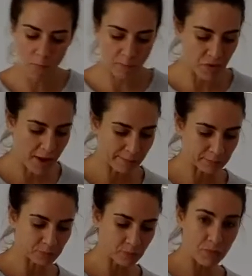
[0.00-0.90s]
Then
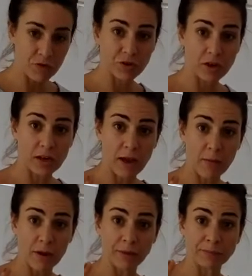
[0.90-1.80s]
I'm just going to get
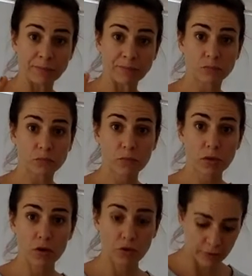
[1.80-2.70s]
my
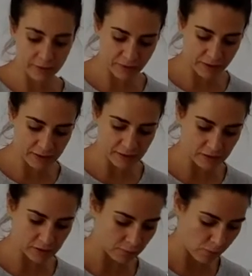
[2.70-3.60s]
3
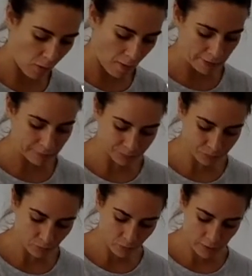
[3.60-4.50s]
fingers,
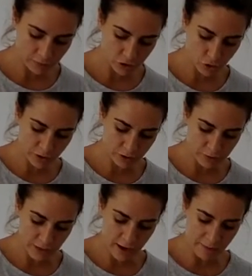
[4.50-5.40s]
squish them
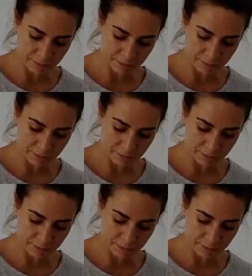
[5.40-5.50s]
down.